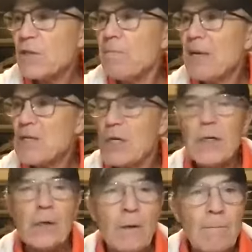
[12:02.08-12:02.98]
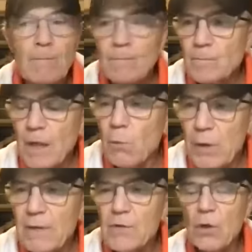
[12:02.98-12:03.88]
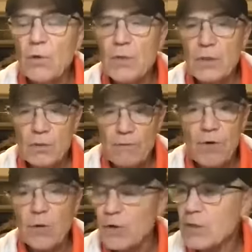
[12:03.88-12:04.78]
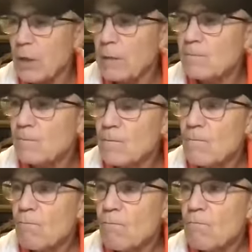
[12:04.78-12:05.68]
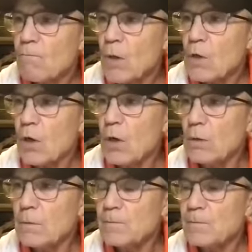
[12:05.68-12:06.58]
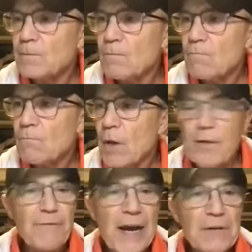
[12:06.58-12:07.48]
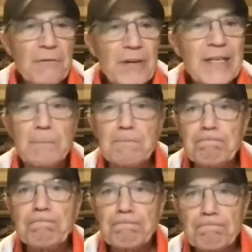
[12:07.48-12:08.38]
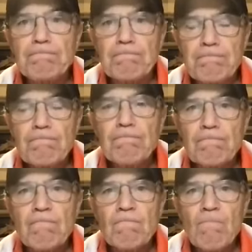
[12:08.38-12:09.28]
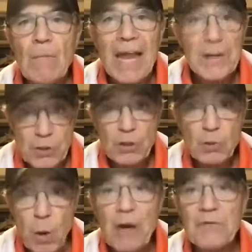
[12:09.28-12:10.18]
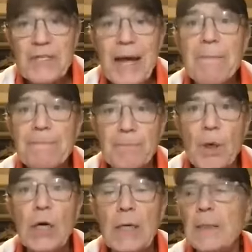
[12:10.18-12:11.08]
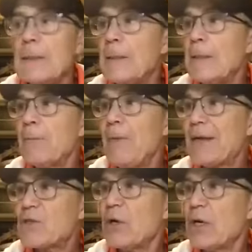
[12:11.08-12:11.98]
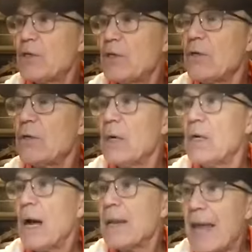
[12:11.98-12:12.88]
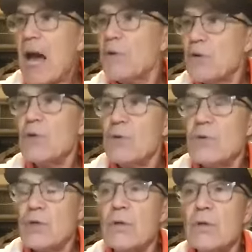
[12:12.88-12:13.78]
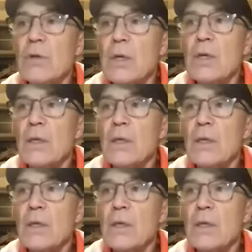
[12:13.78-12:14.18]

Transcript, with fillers: some material that we have chosen to focus on called The Final Freedom. And it's the twelve-step book that's going to allow you to